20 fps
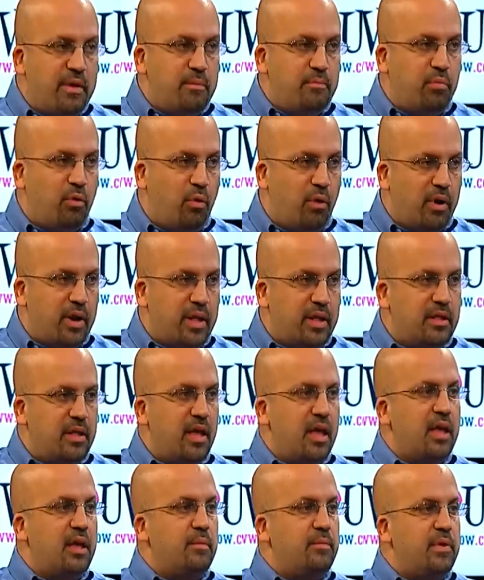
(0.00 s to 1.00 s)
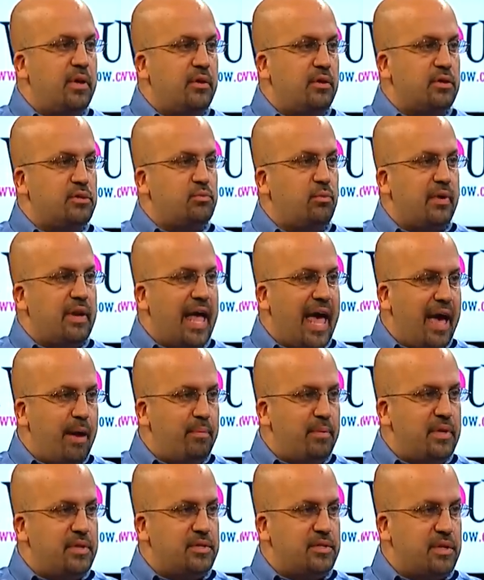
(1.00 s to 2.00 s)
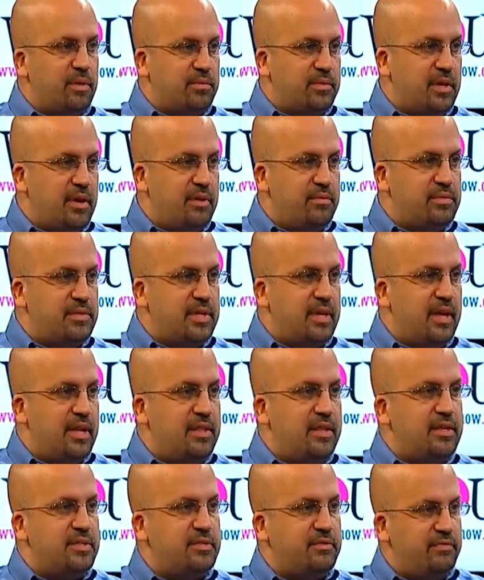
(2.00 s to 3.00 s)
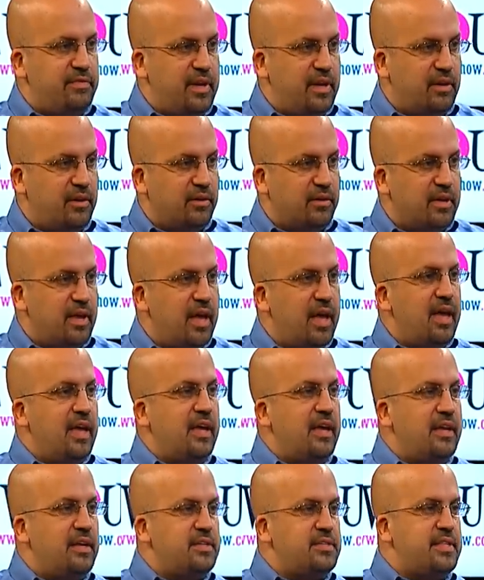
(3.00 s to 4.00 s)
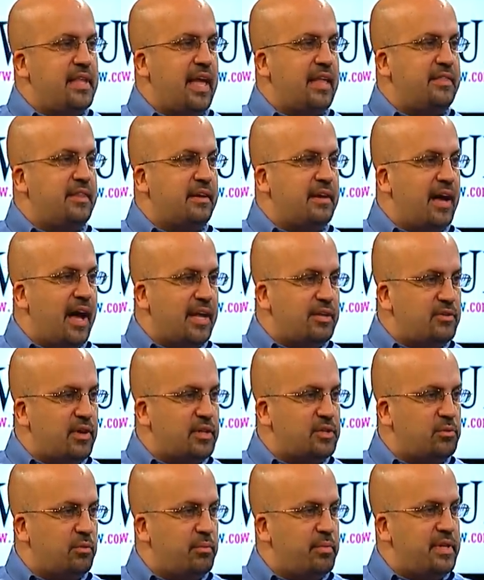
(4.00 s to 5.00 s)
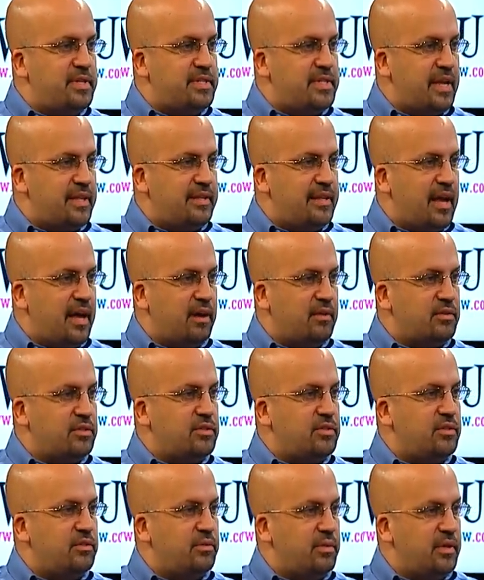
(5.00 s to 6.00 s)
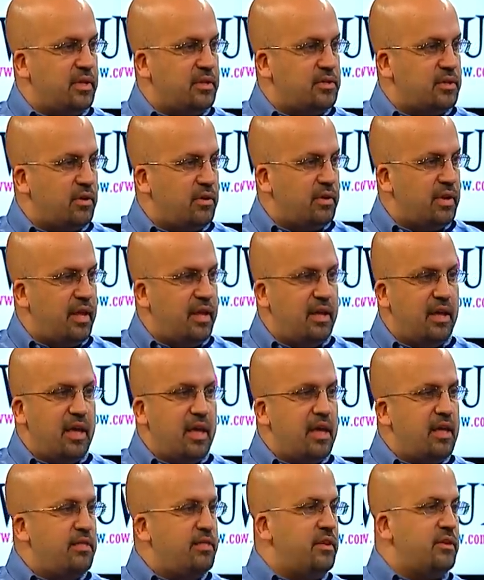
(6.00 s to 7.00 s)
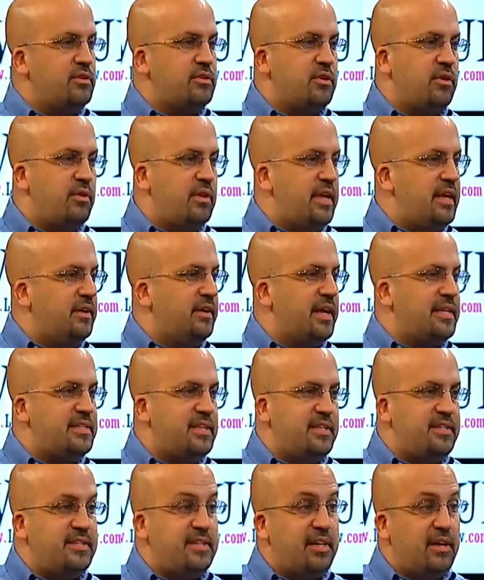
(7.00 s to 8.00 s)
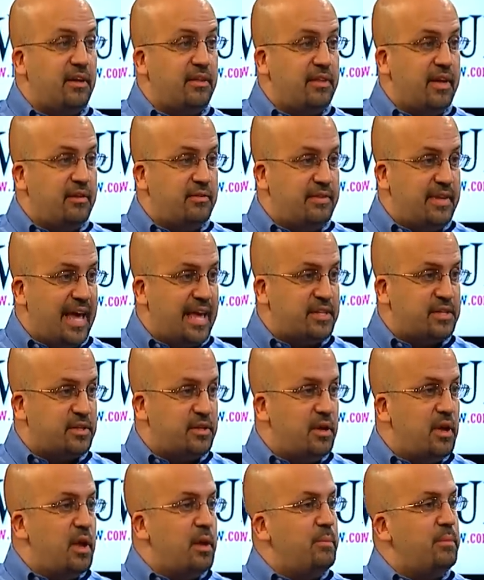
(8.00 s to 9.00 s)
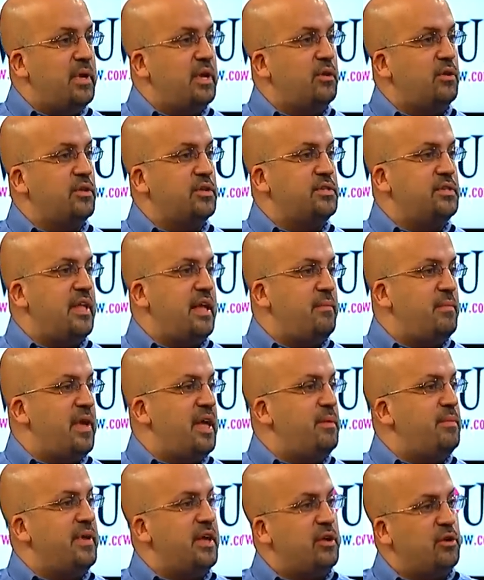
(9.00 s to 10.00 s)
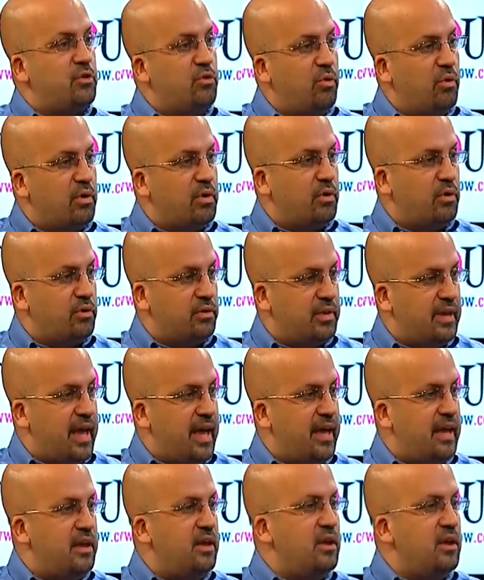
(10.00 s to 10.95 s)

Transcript: important, because what happens sometimes in this field is that the contracts will be sent out to an attorney. The attorney lets it sit on their desk because they may be in court all day